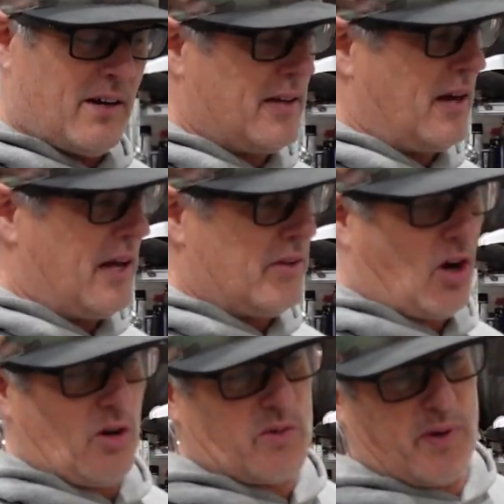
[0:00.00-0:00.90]
The
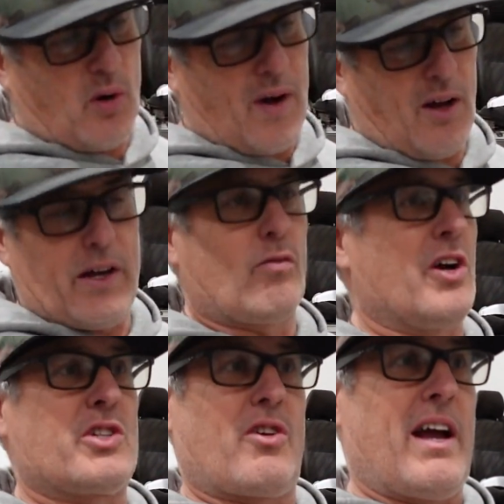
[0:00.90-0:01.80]
car is built well. It
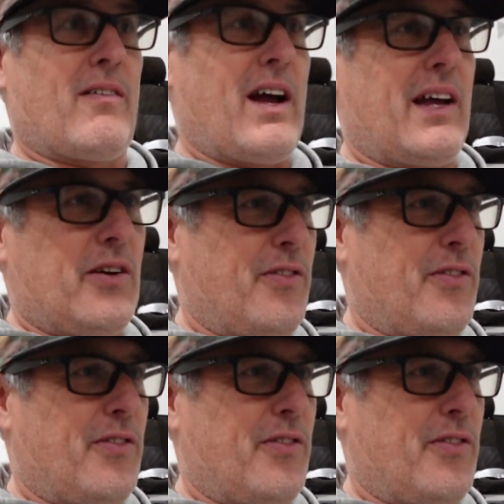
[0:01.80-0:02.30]
runs great, right? You've